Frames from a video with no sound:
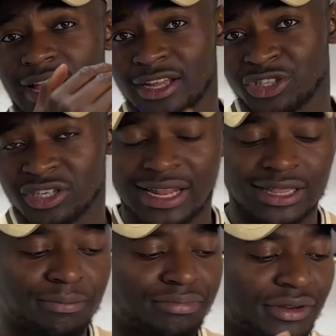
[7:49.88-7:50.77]
just like the
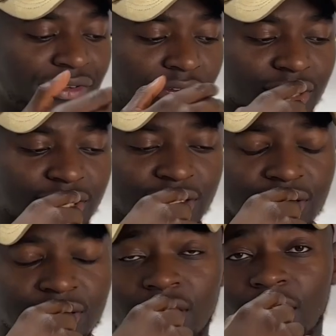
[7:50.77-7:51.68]
previous
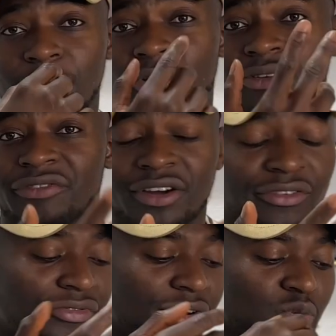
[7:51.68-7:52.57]
or the very
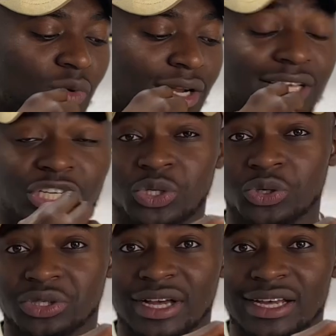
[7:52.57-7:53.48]
first one that I
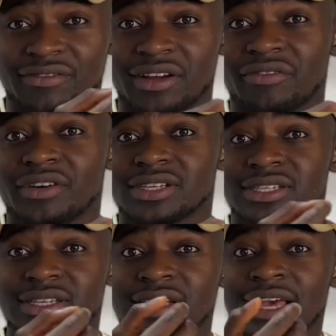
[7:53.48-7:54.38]
showed you guys, the very
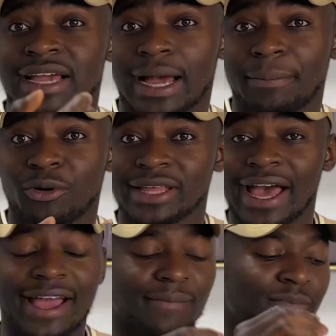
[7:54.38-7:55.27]
first CapCut
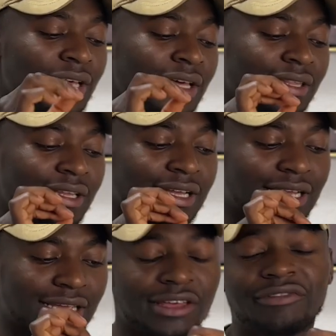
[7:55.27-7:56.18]
hack,
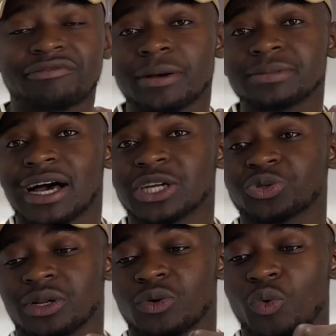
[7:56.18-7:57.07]
keyframes are
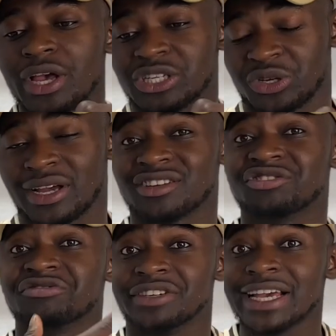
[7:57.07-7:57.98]
actually ways you can
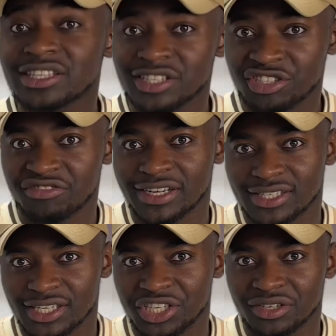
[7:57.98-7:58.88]
create
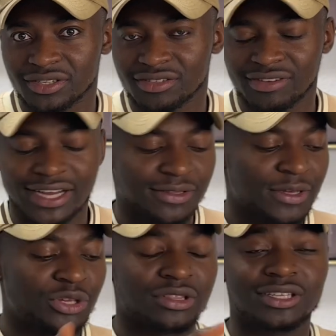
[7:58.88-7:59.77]
transitions, right?
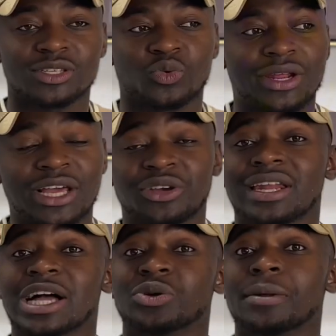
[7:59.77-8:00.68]
This is where that you can
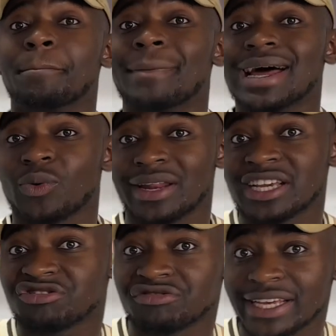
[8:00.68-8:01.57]
actually manually
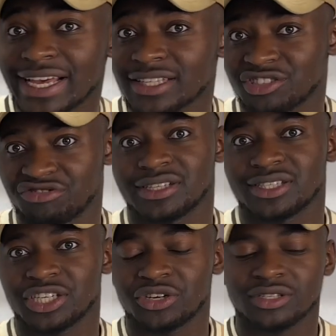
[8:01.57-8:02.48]
create
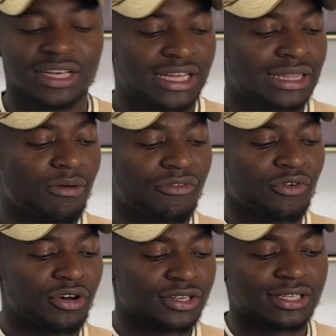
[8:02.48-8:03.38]
transitions. Now, of
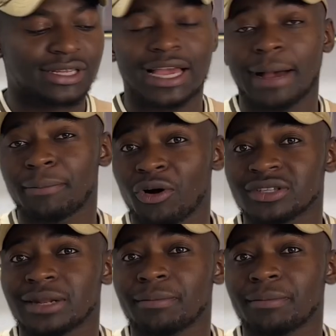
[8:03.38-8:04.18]
course, CapCut and